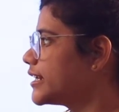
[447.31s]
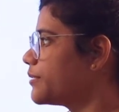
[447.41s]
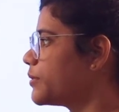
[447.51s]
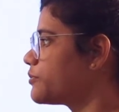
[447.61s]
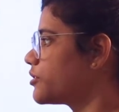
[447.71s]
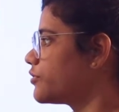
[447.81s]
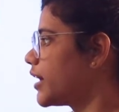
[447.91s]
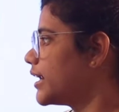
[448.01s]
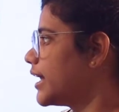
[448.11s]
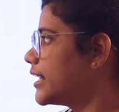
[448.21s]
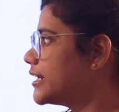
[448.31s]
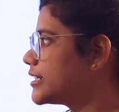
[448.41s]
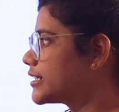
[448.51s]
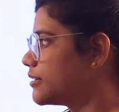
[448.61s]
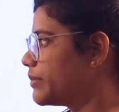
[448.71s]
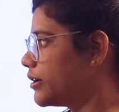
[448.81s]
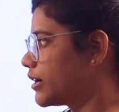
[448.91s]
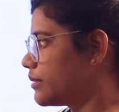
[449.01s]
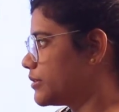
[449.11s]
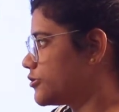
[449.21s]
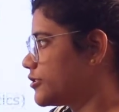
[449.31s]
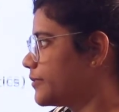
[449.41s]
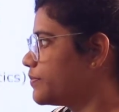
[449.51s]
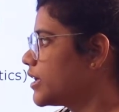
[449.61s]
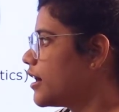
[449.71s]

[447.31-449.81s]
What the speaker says: lipid profile, analytical biochemistry.